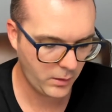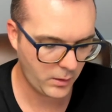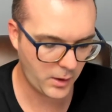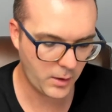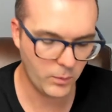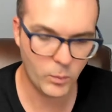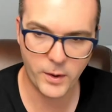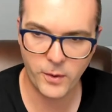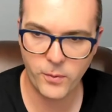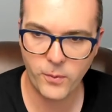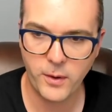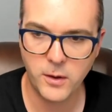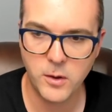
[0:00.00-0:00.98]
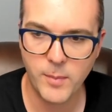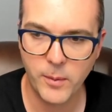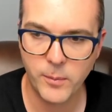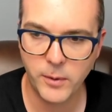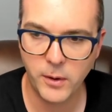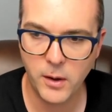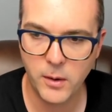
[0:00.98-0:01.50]
Uh, one other thing you might
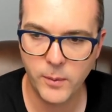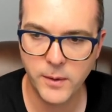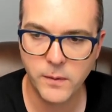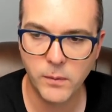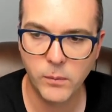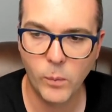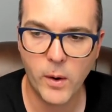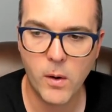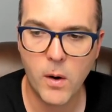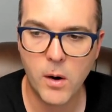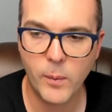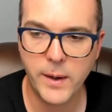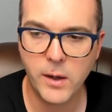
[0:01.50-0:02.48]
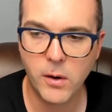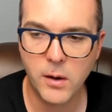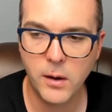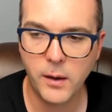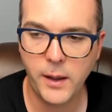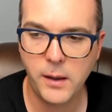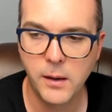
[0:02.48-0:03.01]
want to know is where are we
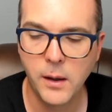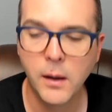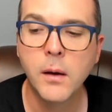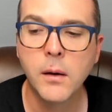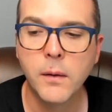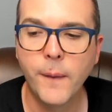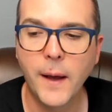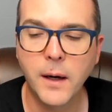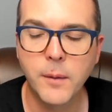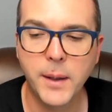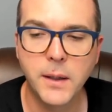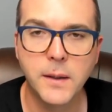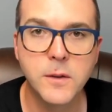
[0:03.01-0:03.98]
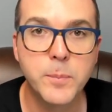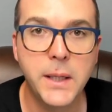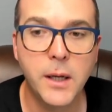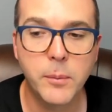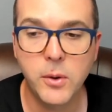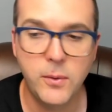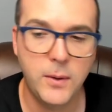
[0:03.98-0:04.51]
currently? That command is
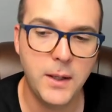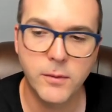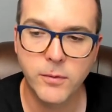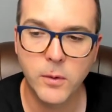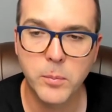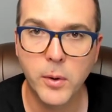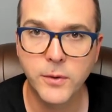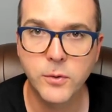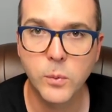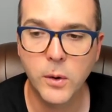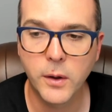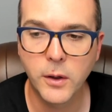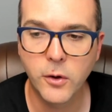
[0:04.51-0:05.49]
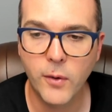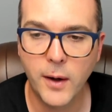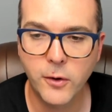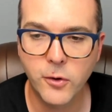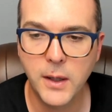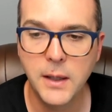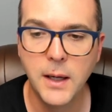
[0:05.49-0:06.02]
pwd for present working
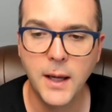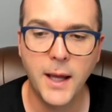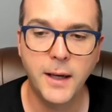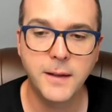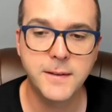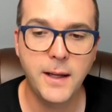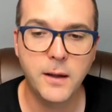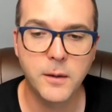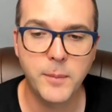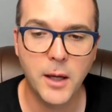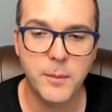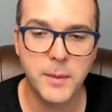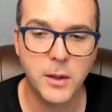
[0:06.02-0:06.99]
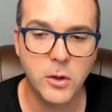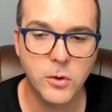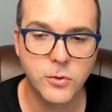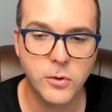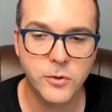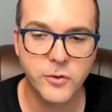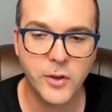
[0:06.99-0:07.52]
directory, and it's telling me I'm in
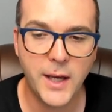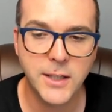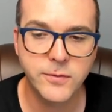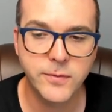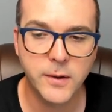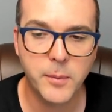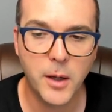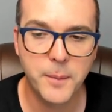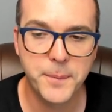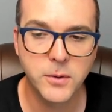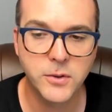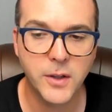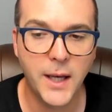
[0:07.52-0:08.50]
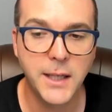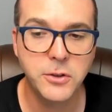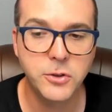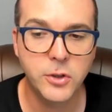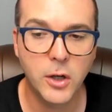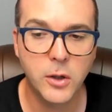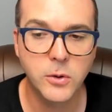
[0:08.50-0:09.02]
user slash philipcompos slash
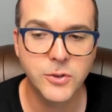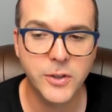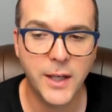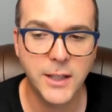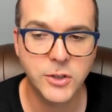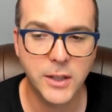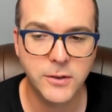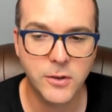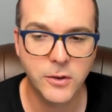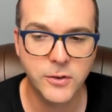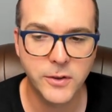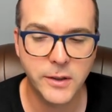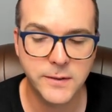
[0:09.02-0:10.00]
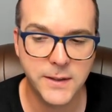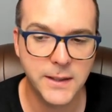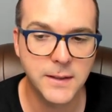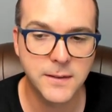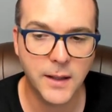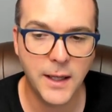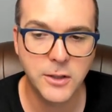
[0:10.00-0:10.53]
go slash src
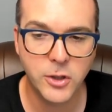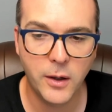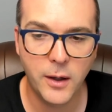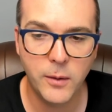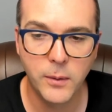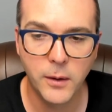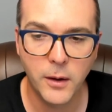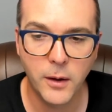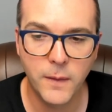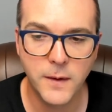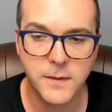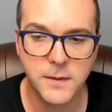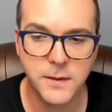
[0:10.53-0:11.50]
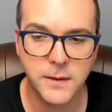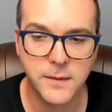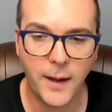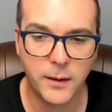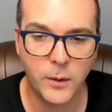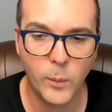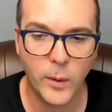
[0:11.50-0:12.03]
slash hello. And this is
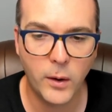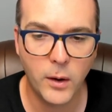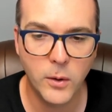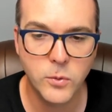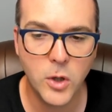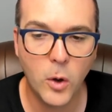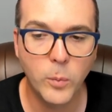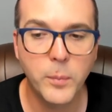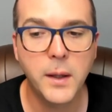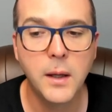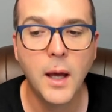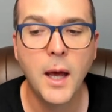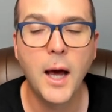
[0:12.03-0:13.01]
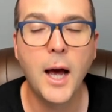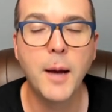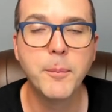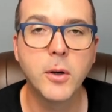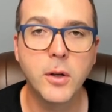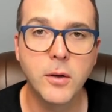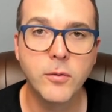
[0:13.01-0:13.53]
exactly where go told me I'm
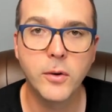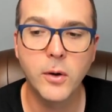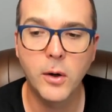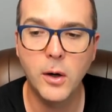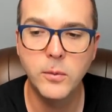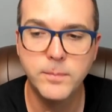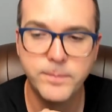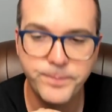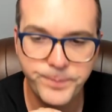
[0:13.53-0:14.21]
looking for your code.